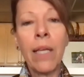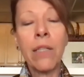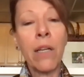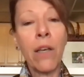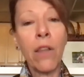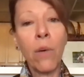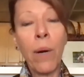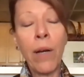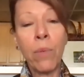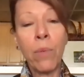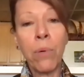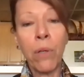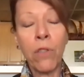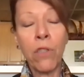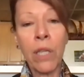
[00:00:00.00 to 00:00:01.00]
is another way to
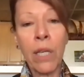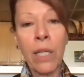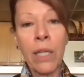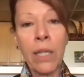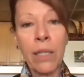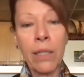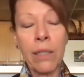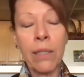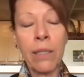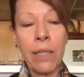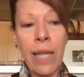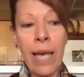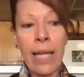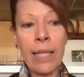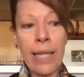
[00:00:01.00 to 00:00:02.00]
approach
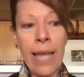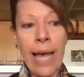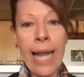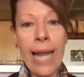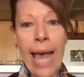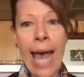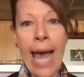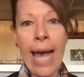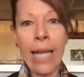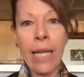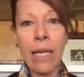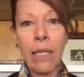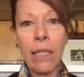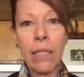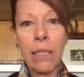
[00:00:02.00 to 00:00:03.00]
that ad.
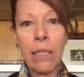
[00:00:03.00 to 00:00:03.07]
